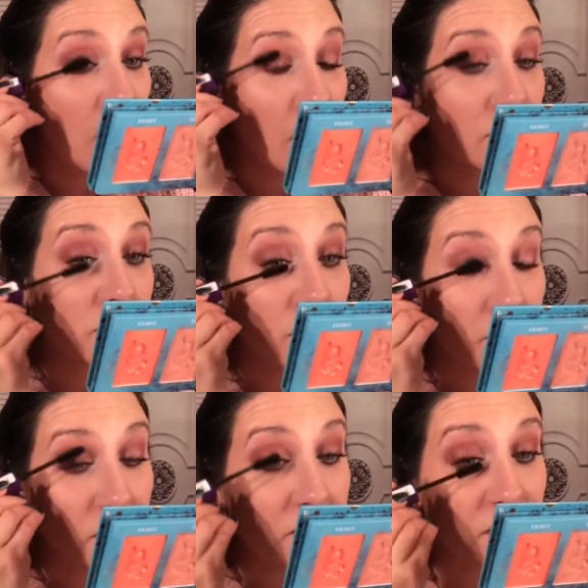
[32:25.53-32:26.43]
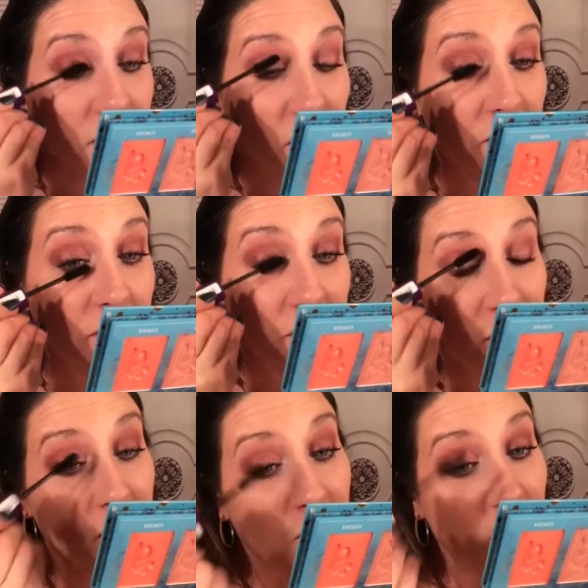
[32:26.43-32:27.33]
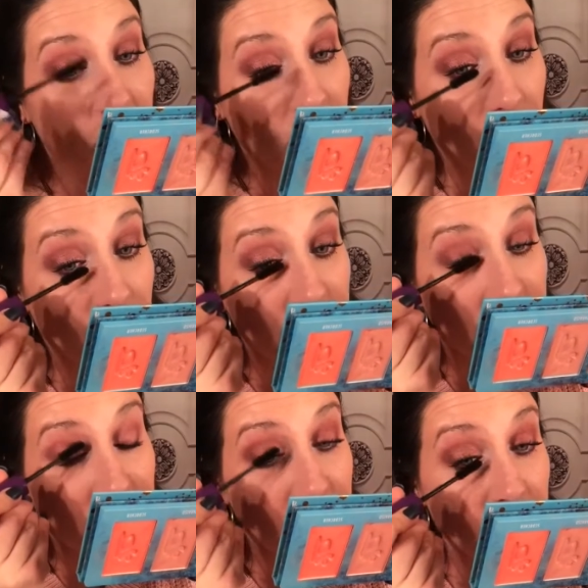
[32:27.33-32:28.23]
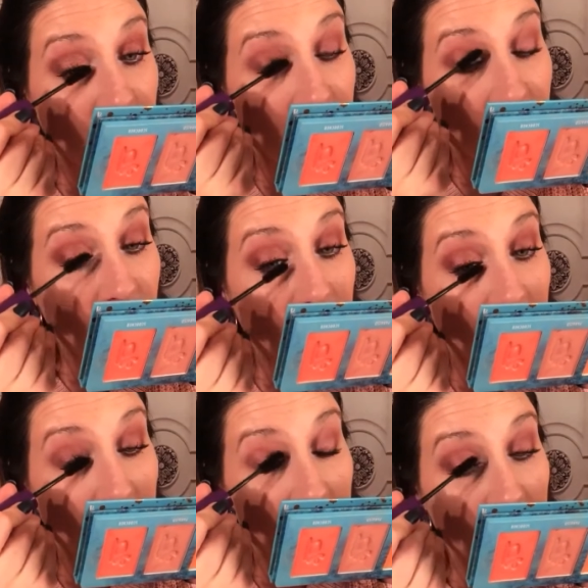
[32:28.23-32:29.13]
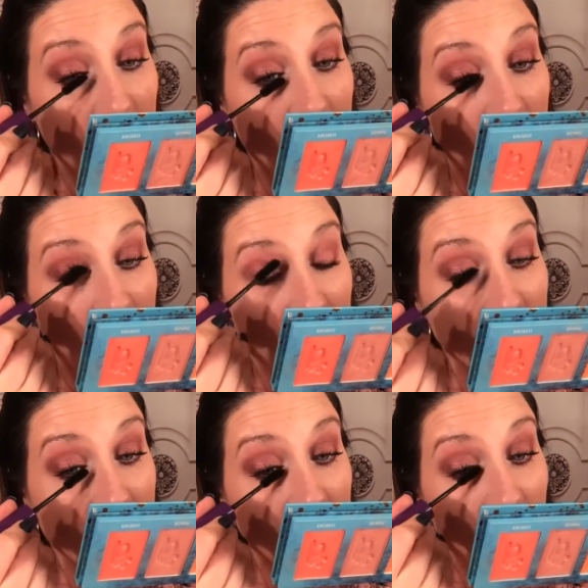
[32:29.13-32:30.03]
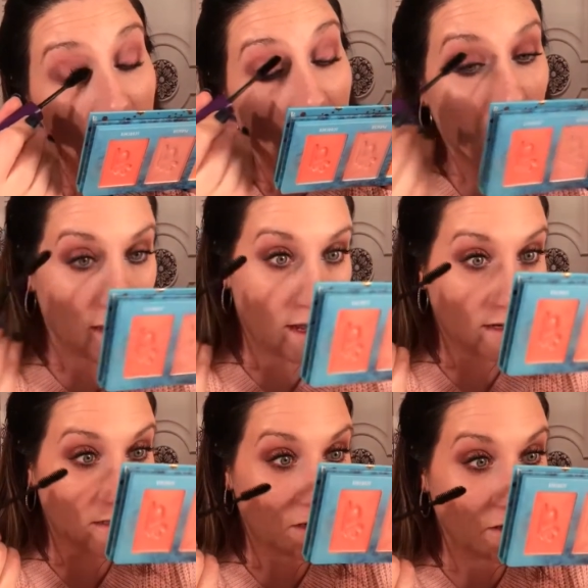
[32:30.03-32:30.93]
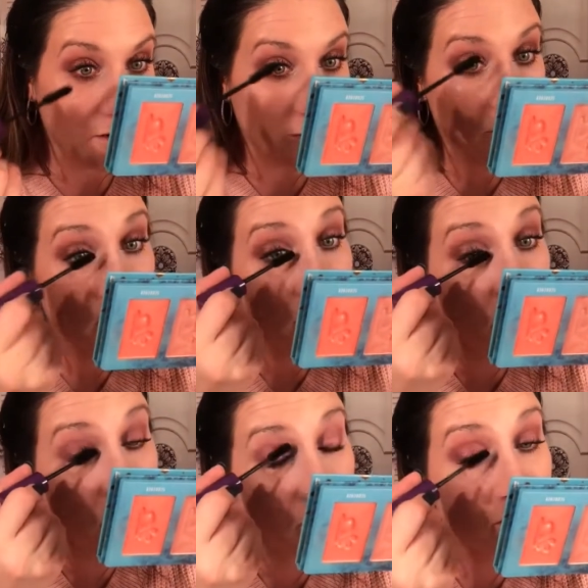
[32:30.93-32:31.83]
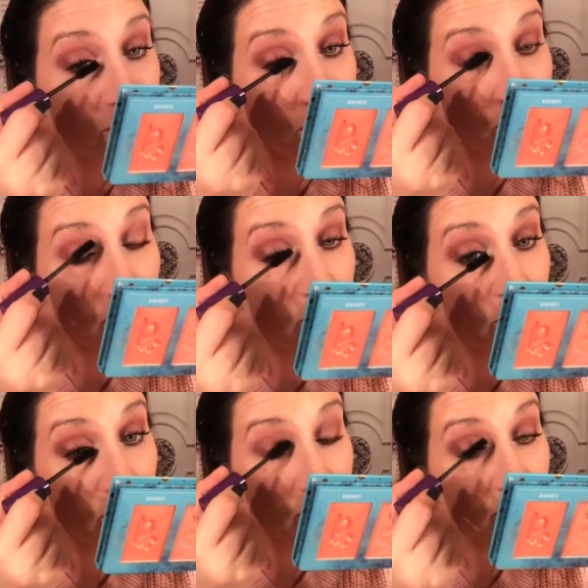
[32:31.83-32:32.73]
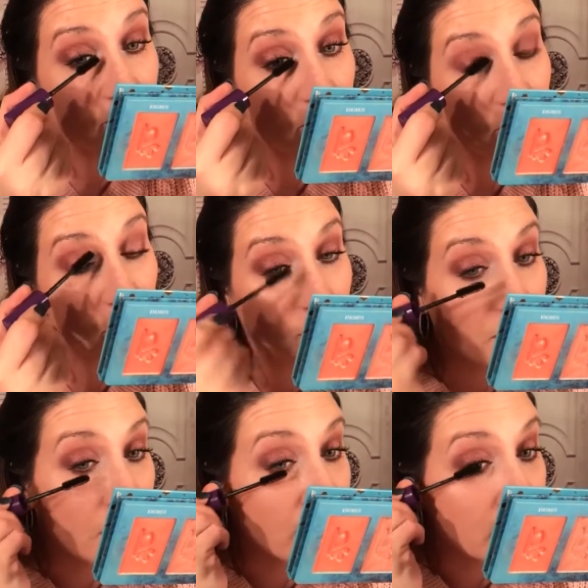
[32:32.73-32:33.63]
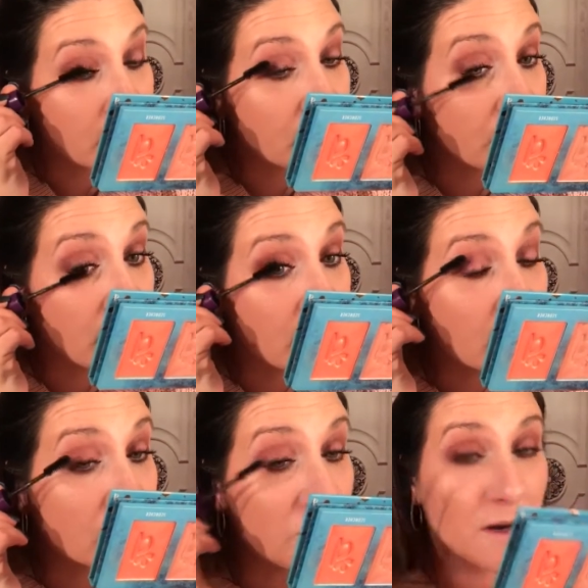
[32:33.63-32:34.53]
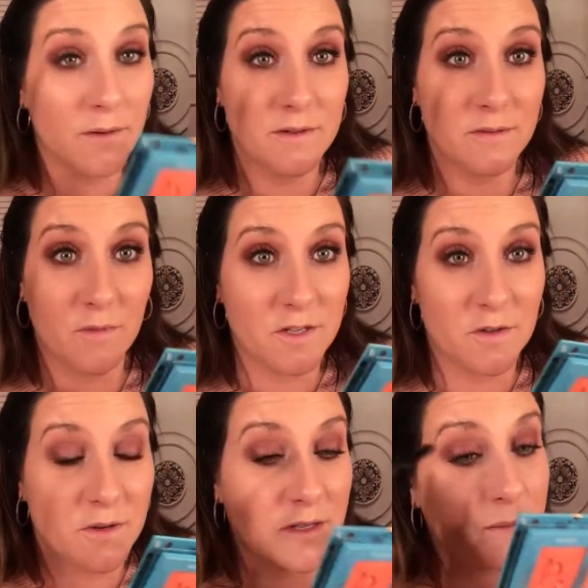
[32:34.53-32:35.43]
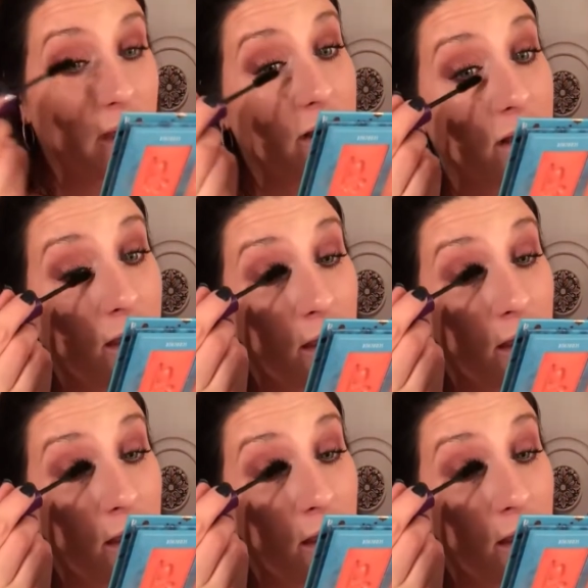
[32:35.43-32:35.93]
So I'm going to just go in with one more coat and see how it looks. I gotta tell you, I'm really impressed with it though. I mean, for $4, I really didn't know what to expect.